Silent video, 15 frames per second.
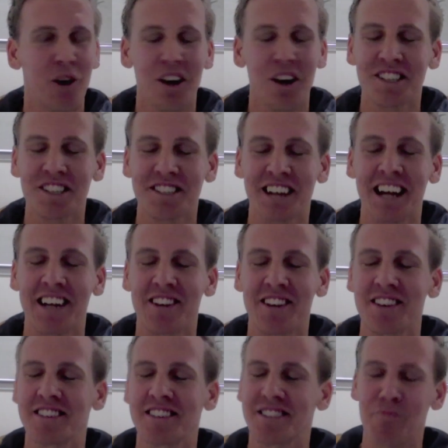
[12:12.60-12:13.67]
does it take
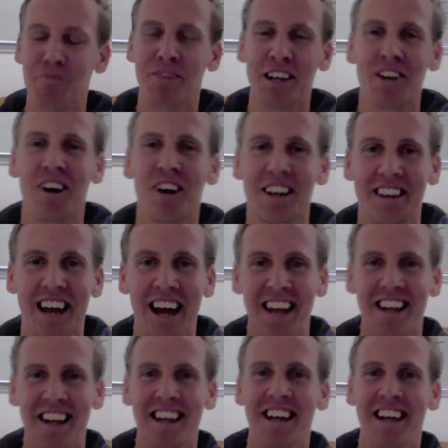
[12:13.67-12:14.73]
something like that
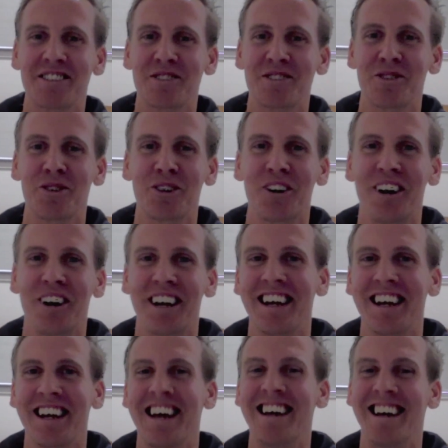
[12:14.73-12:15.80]
extraordinary
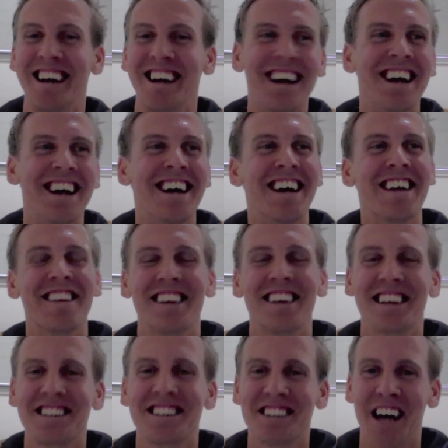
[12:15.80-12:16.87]

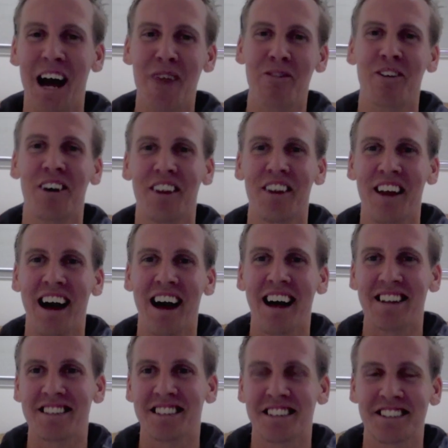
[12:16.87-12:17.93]
thing to happen like
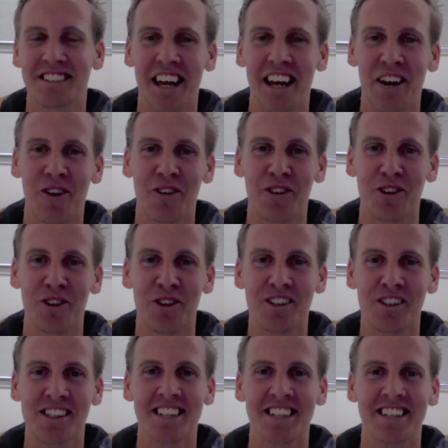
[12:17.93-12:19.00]
that to get on the news
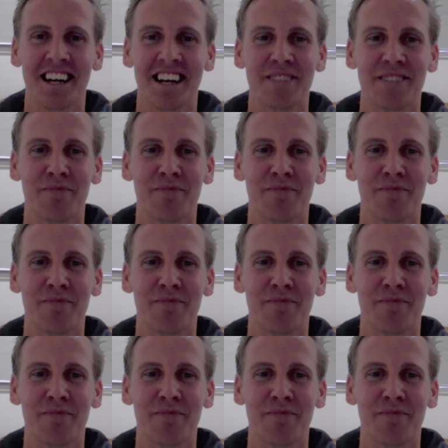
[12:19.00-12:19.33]
these days?